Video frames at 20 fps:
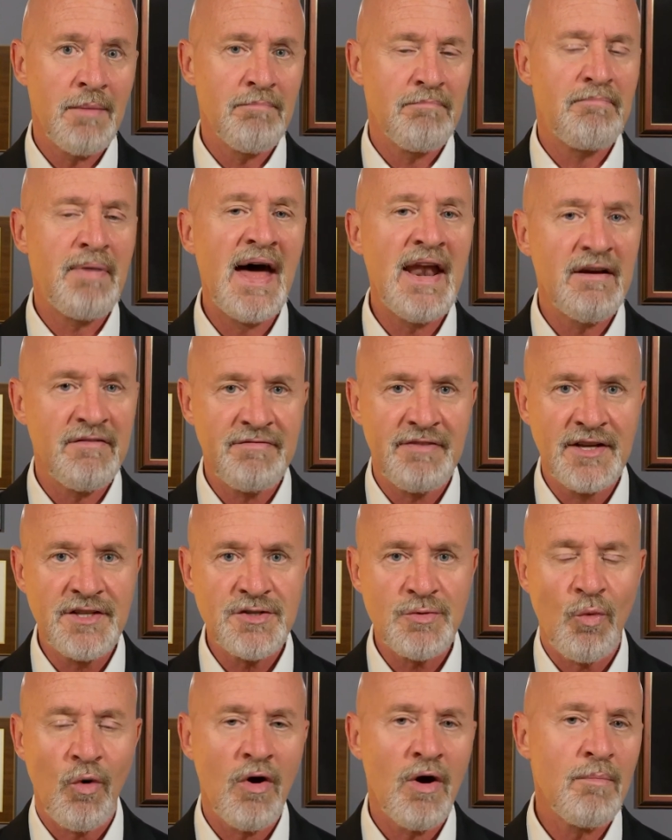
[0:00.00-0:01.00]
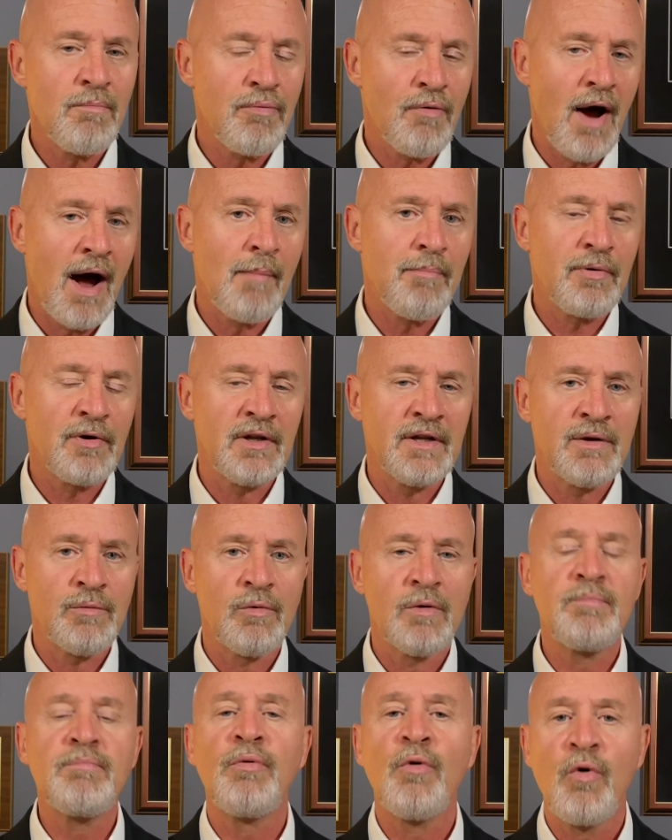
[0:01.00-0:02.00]
benefits weren't properly
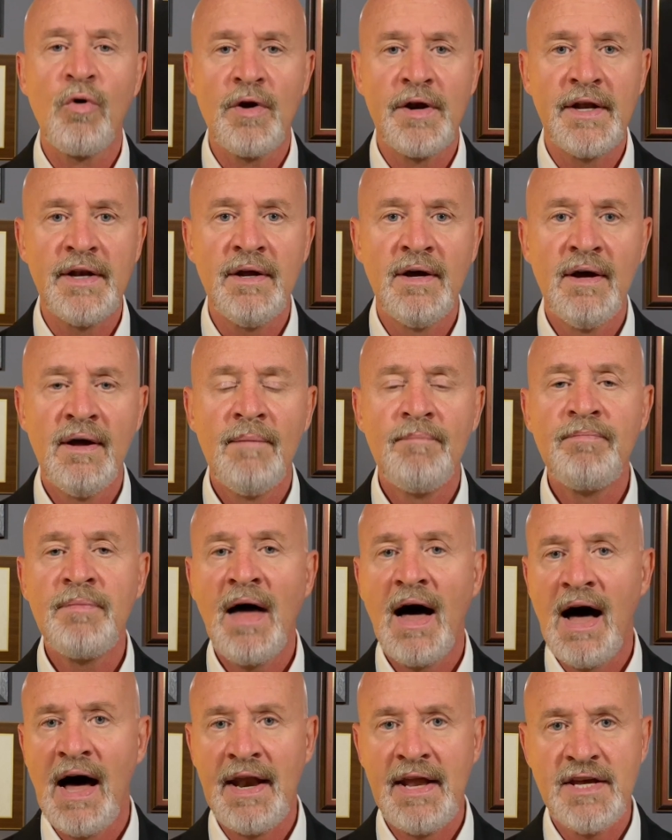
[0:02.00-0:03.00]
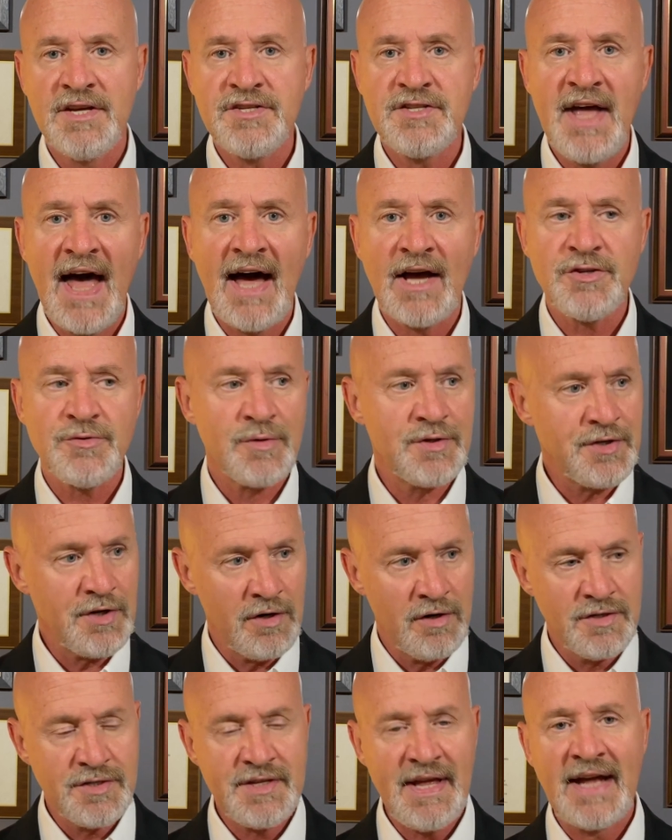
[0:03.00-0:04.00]
reported on his tax returns.